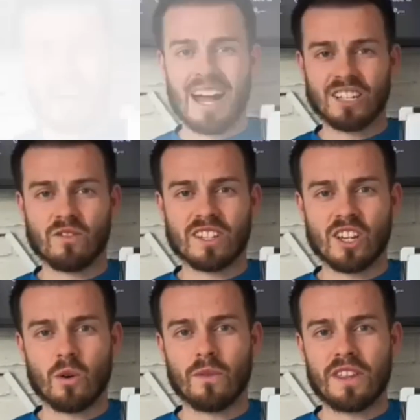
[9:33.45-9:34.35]
As a
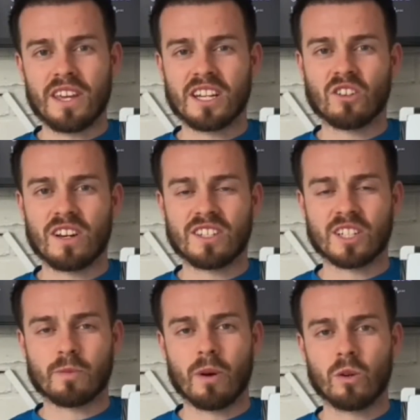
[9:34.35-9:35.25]
result of the increased
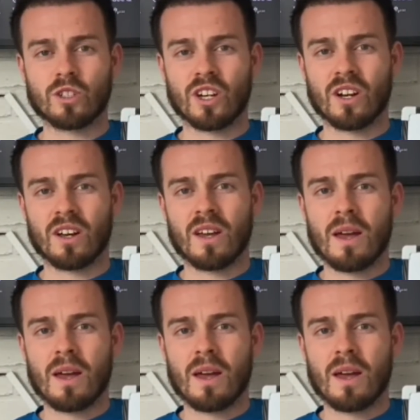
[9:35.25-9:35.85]
exposure,